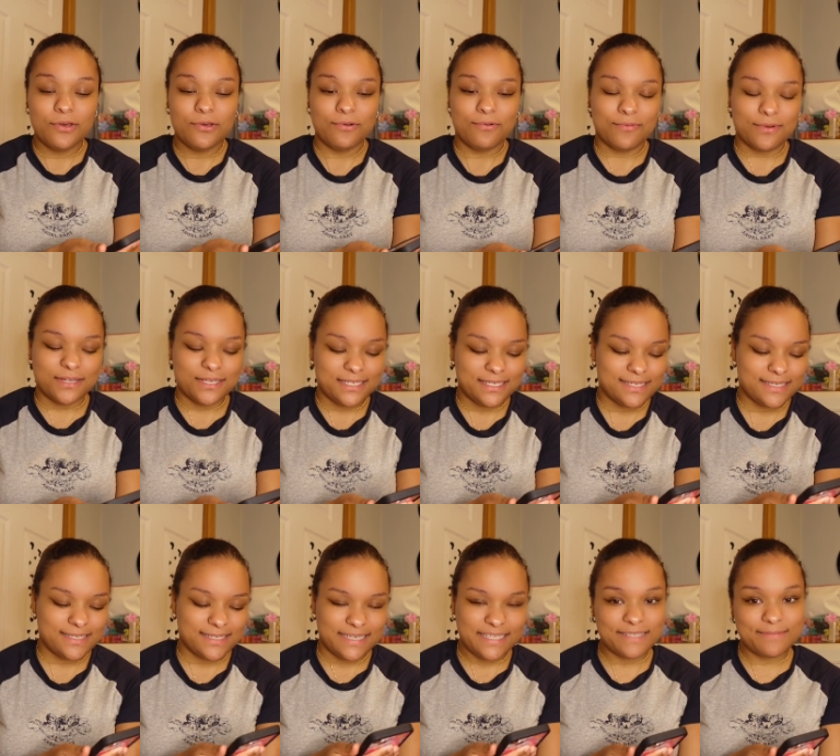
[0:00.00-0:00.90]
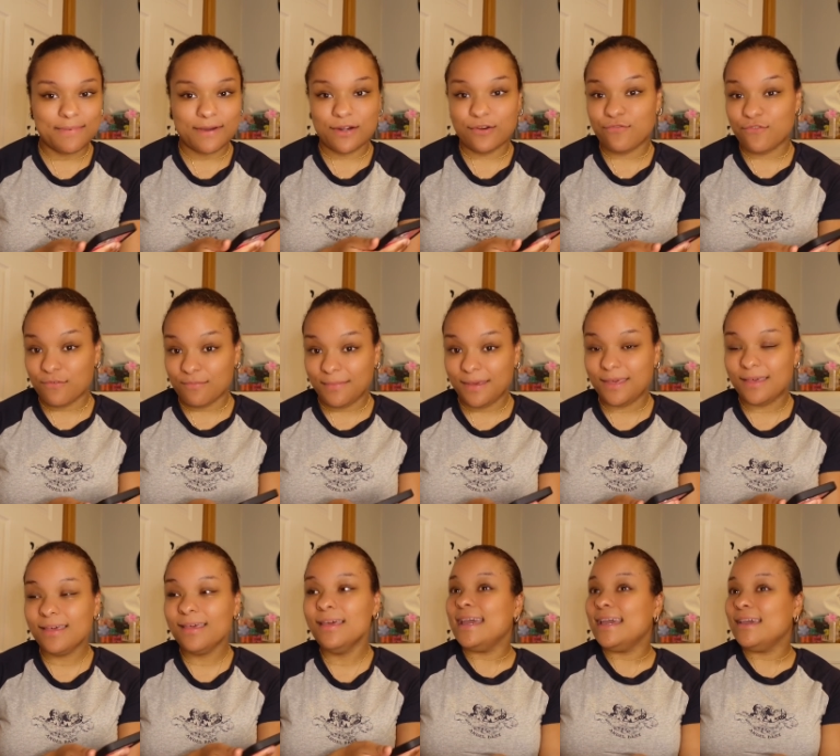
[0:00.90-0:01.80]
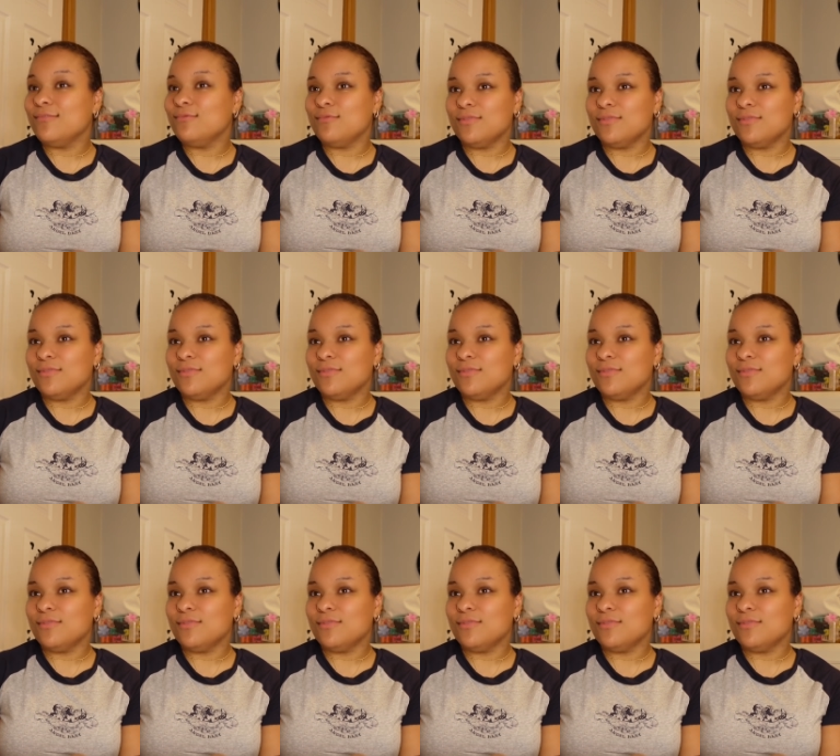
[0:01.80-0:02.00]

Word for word: which is better for me. I,